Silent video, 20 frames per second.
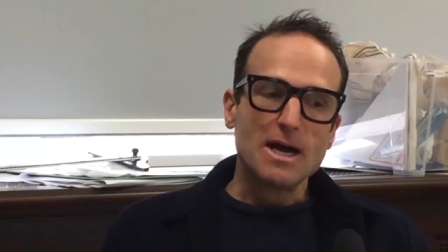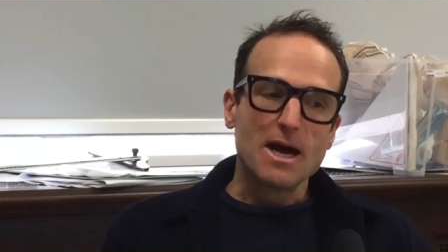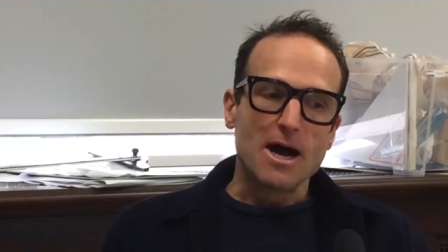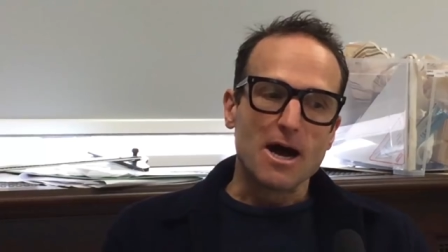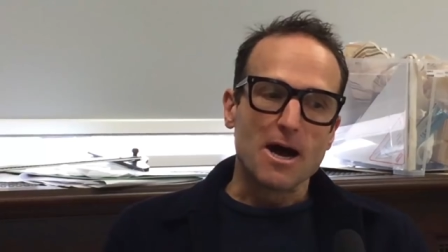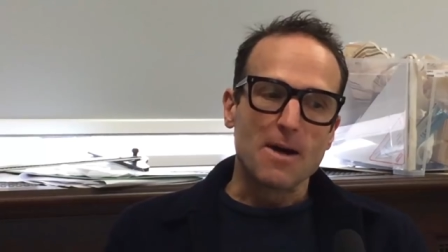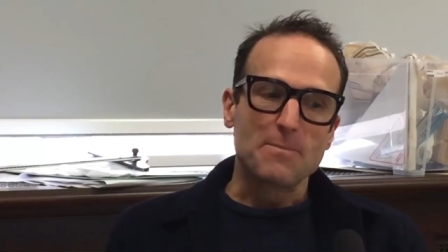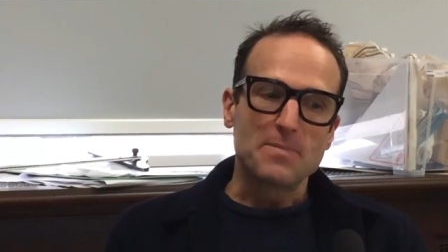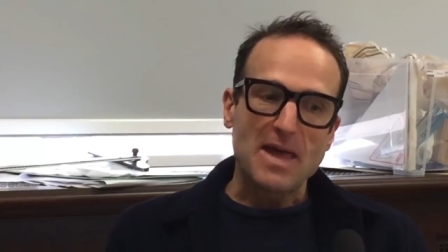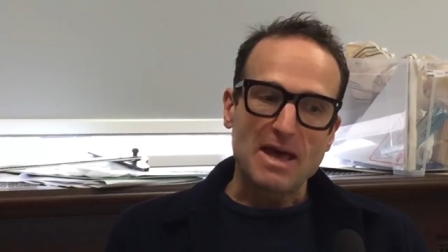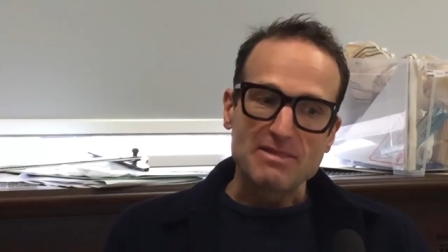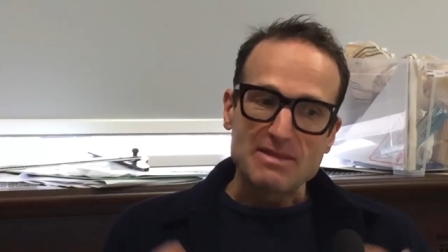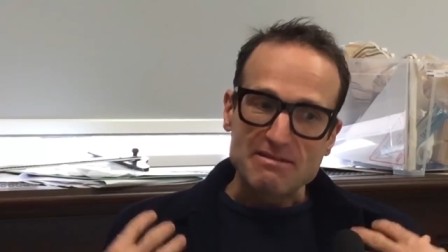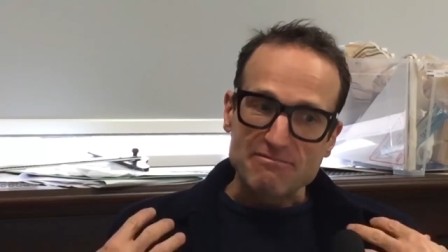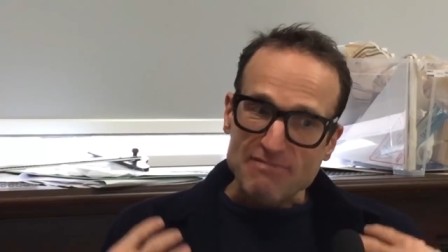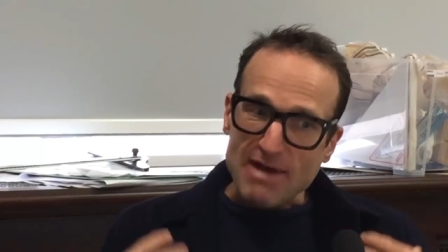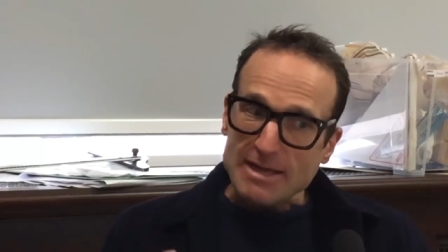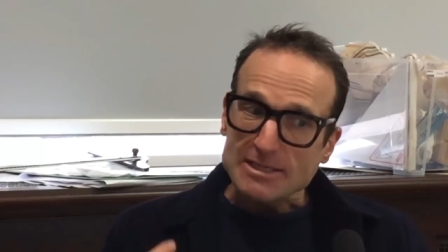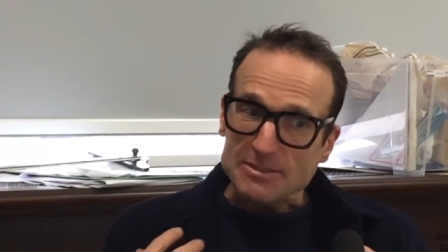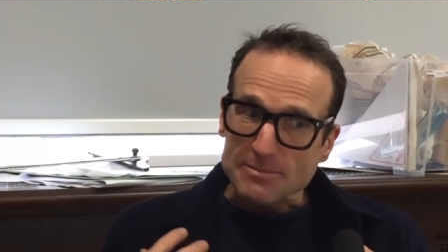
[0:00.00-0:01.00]
Um, and the
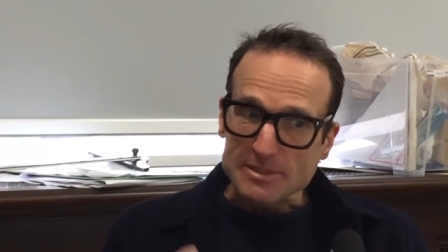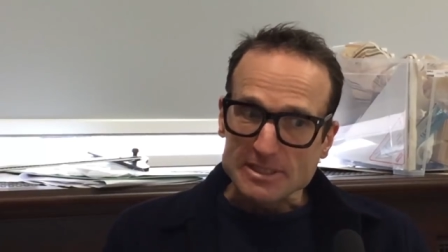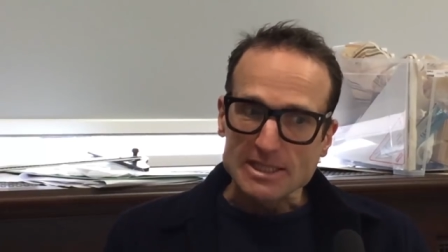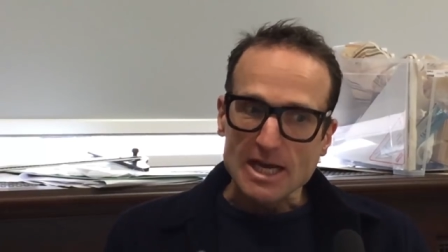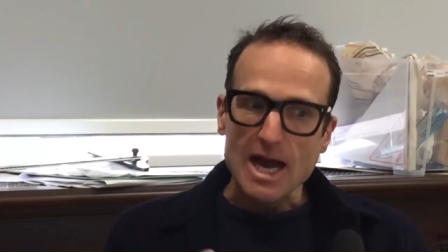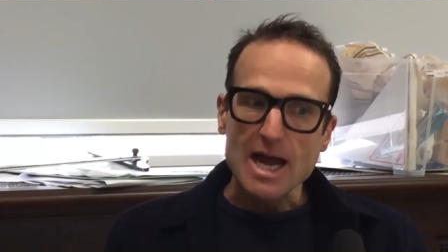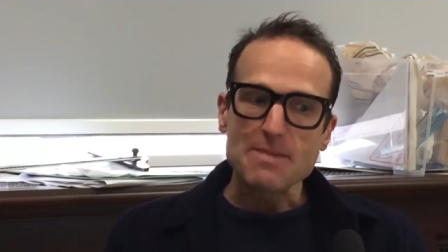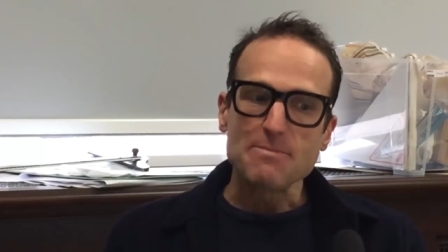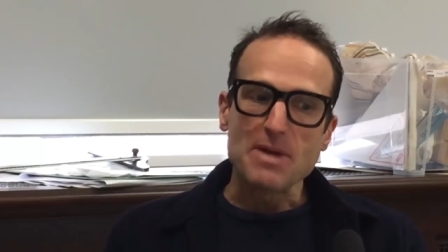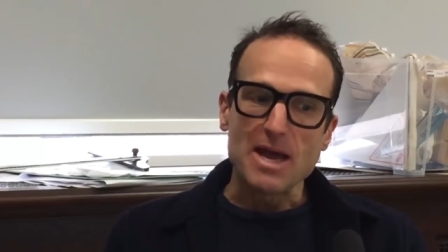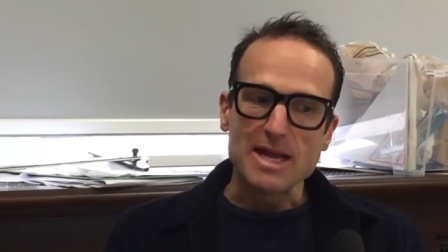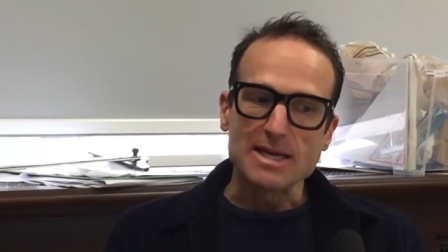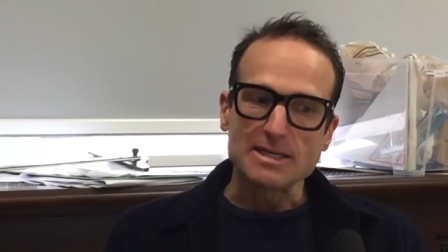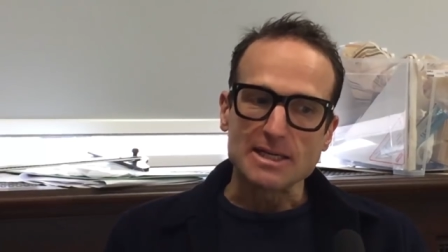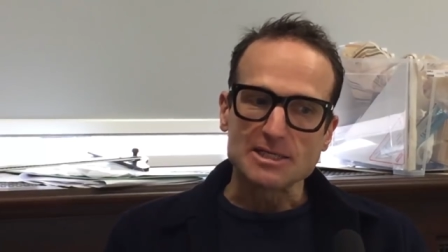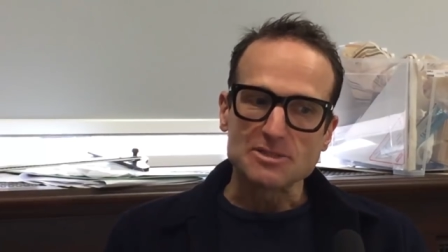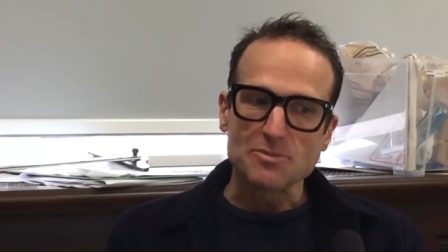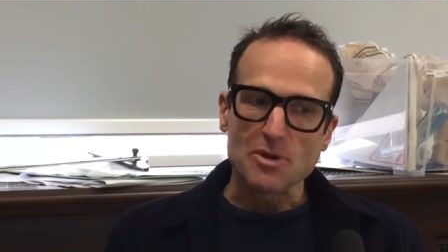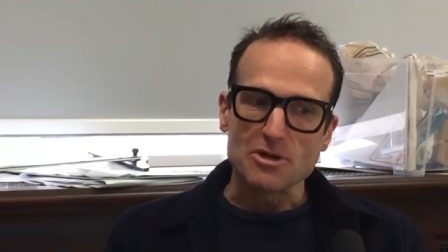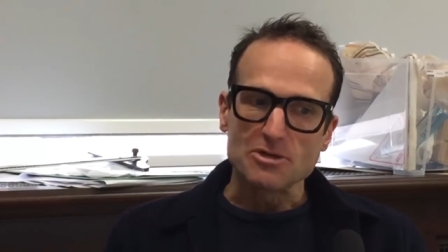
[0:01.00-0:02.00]
investment I made,
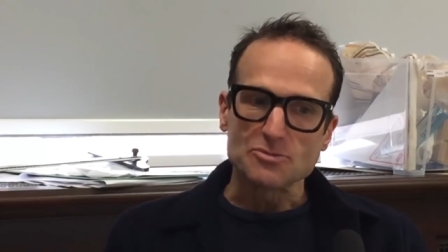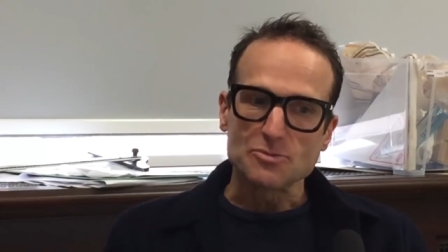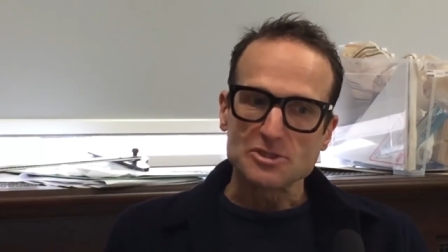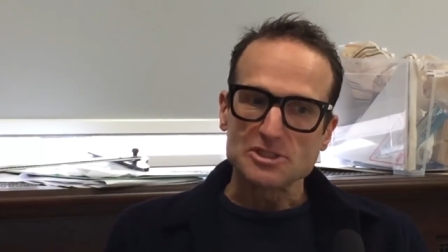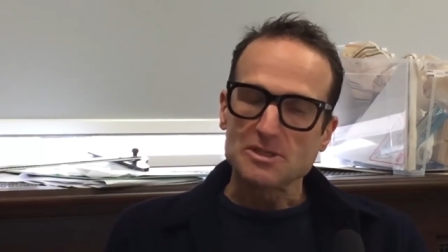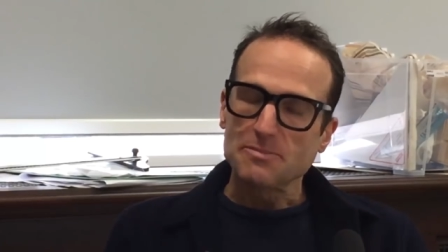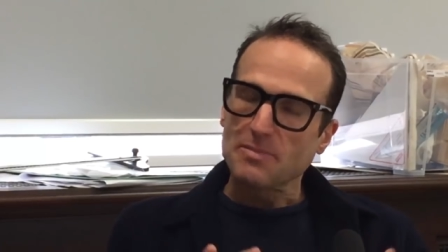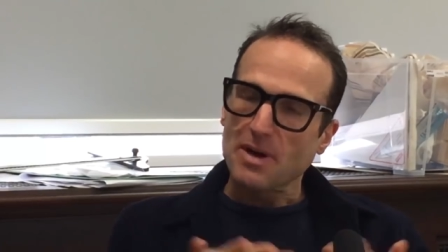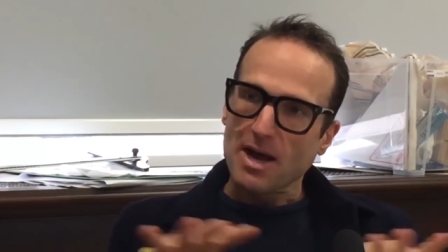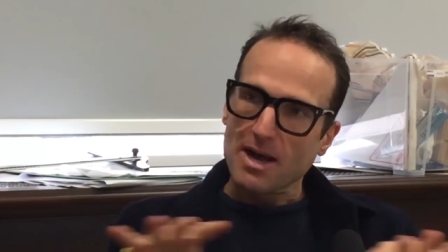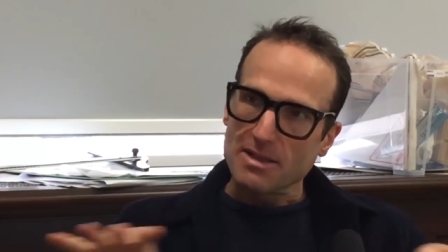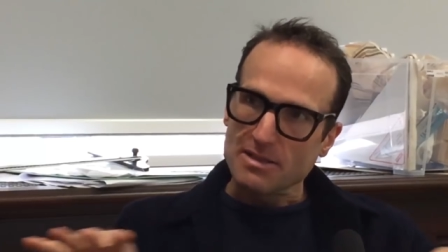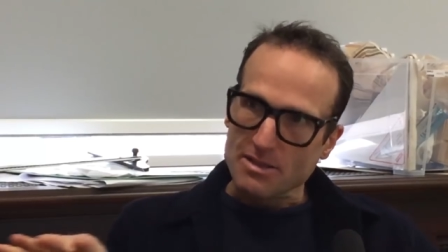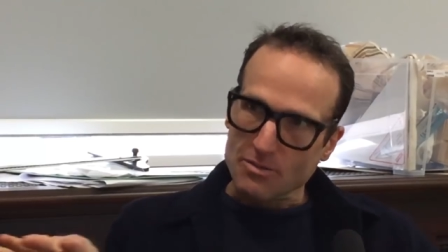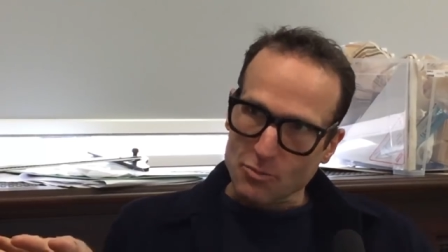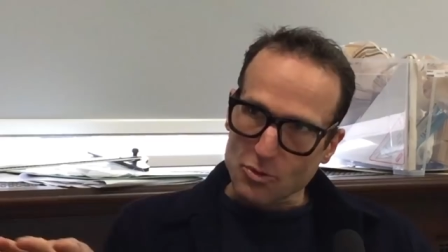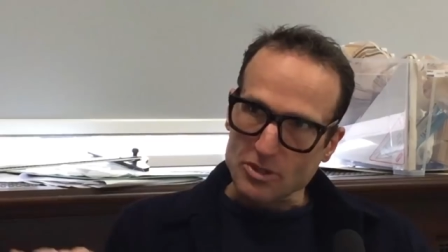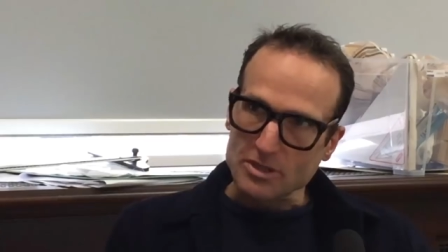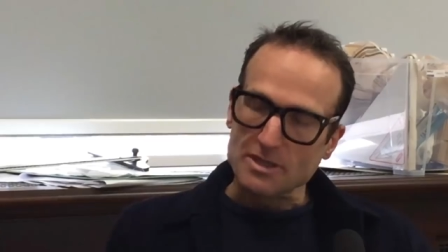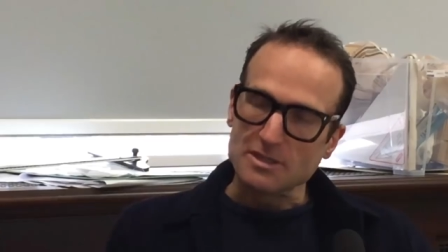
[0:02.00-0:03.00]
I suppose, was to buy the
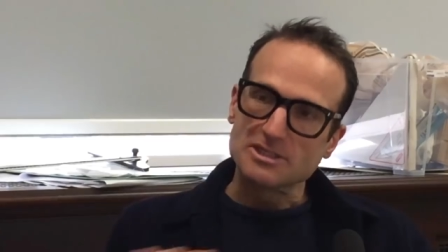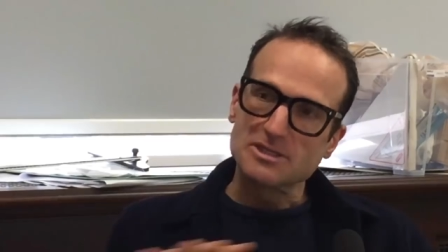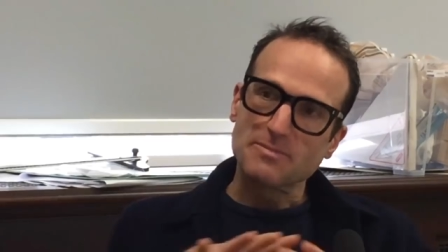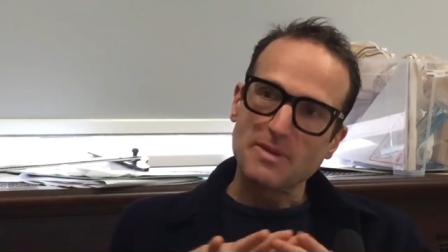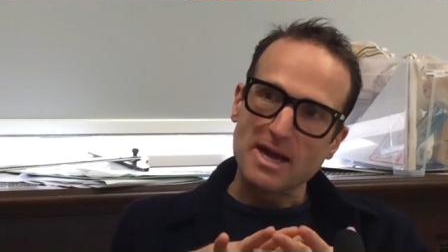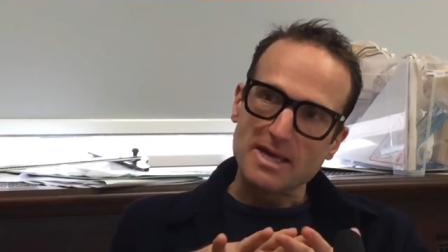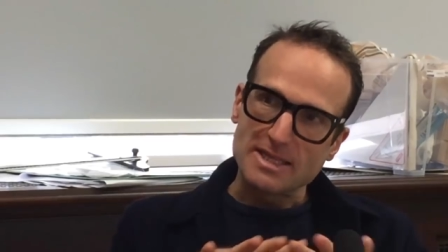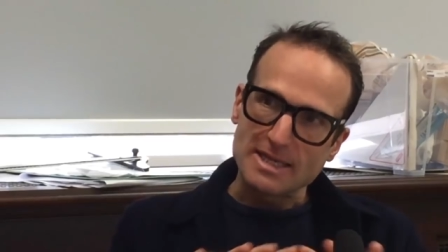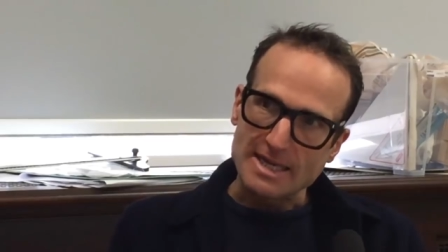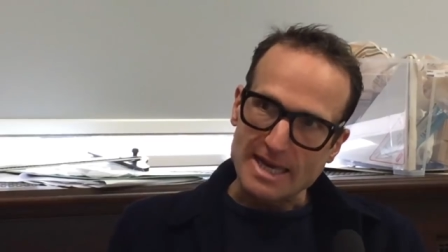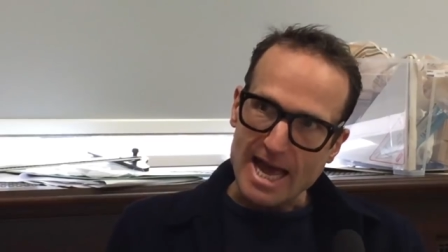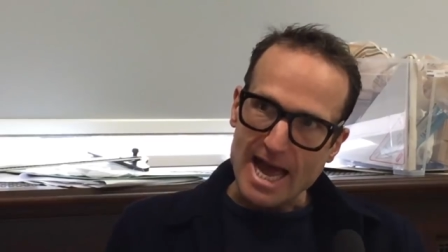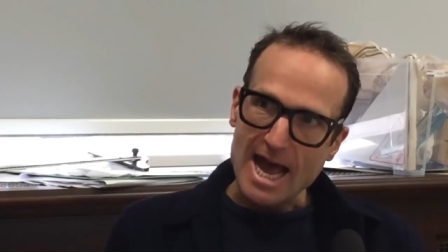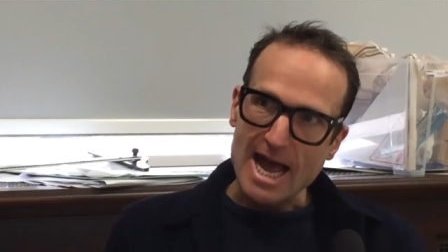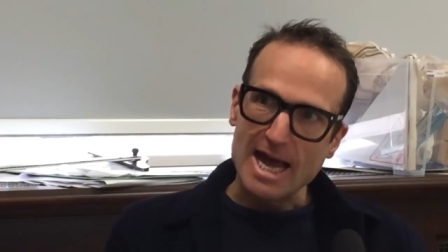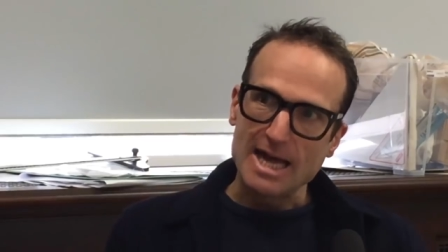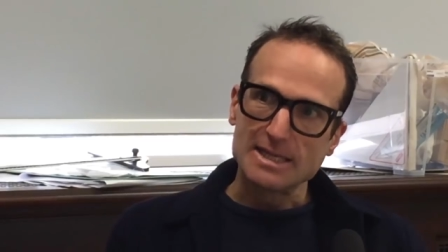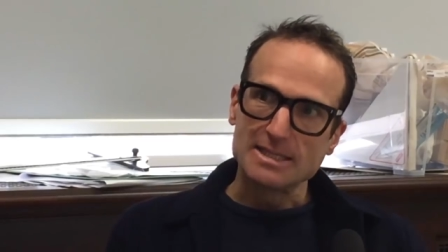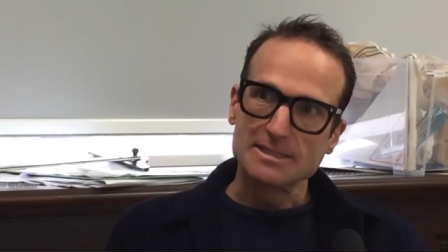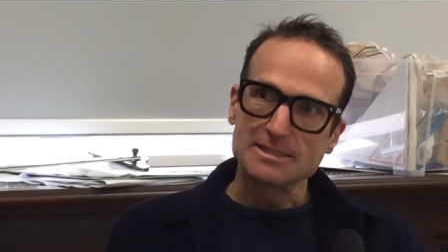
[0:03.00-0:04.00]
woodland, to buy the
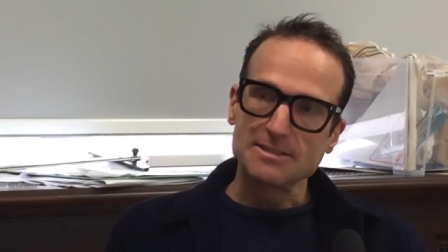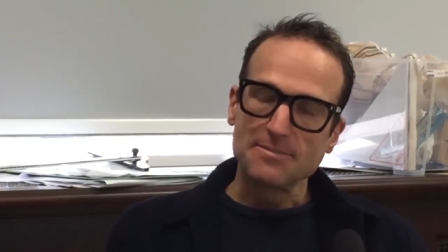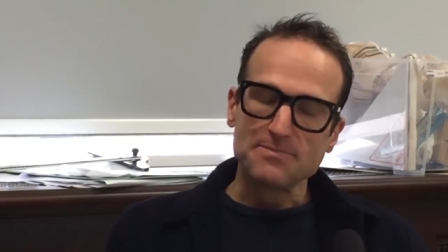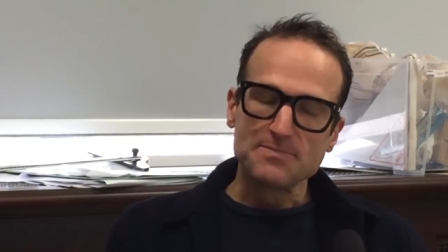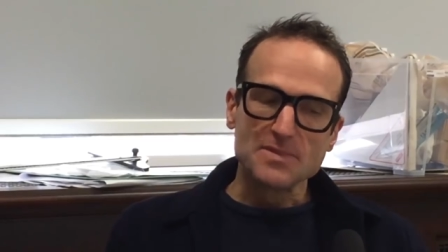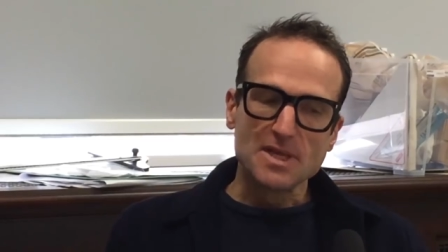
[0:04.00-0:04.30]
land.